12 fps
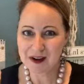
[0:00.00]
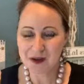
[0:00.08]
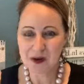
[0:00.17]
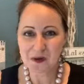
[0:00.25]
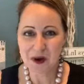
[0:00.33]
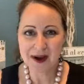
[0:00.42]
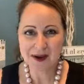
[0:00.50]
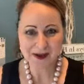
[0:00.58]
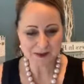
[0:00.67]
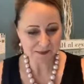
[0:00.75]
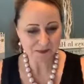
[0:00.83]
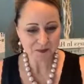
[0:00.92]

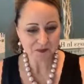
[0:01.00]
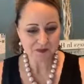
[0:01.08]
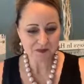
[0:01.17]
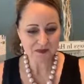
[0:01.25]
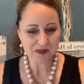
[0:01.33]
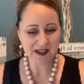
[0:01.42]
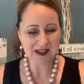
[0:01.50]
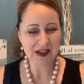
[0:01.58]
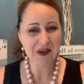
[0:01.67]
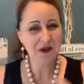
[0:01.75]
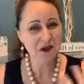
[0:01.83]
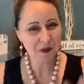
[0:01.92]
ROI. And
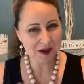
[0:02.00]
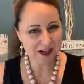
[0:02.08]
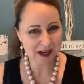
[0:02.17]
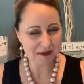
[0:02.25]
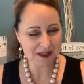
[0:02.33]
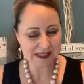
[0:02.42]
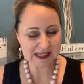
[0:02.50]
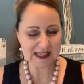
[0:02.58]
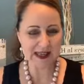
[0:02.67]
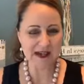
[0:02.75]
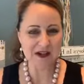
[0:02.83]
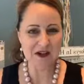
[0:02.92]
I know you might not be
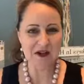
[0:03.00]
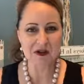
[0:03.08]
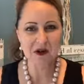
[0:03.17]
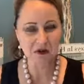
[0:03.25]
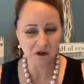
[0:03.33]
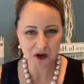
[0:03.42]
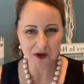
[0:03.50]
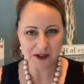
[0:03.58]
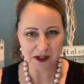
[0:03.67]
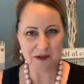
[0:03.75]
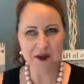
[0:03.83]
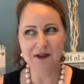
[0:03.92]
seeing that in your
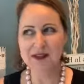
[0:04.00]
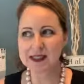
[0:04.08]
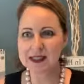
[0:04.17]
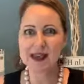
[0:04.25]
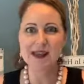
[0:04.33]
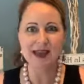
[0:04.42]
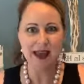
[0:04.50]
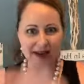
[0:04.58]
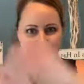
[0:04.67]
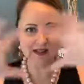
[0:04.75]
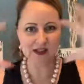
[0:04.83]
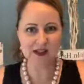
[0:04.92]
overall email. This is,
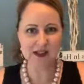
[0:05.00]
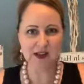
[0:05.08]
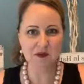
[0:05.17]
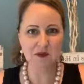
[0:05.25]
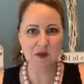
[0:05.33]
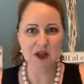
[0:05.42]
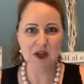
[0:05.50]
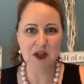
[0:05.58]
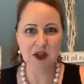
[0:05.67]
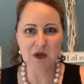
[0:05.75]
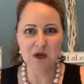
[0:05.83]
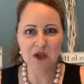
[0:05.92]
again, is just a big,
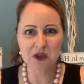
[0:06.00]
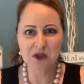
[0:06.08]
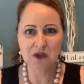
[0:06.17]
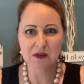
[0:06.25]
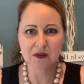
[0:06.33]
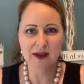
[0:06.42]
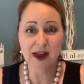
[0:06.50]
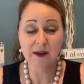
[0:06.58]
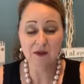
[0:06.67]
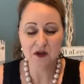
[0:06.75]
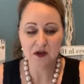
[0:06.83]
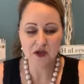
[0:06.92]
huge
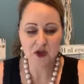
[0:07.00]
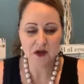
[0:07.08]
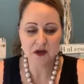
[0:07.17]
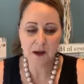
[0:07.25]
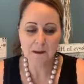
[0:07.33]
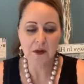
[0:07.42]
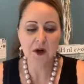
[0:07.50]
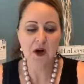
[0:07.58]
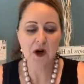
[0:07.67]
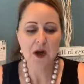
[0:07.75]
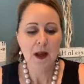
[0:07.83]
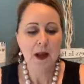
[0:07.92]
average
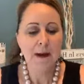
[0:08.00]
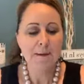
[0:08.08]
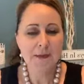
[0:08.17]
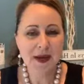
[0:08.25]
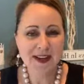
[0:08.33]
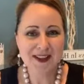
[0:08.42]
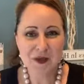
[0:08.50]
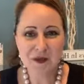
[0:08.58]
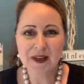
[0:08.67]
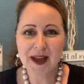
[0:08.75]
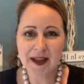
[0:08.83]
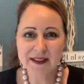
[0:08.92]
number, but the
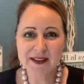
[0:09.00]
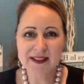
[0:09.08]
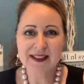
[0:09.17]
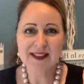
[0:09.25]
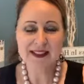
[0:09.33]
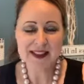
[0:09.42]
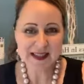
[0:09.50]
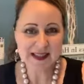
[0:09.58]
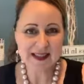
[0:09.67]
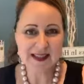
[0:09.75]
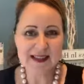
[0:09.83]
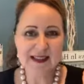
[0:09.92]
reality
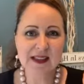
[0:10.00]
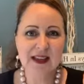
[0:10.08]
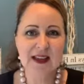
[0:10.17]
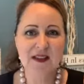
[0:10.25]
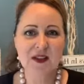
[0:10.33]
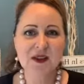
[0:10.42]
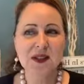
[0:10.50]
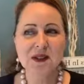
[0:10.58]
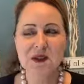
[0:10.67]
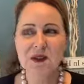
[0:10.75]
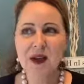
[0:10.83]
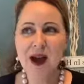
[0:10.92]
is there's a
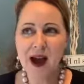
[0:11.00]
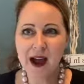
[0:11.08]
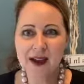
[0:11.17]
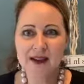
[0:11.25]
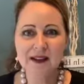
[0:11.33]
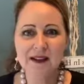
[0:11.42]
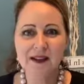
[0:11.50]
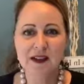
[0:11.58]
lot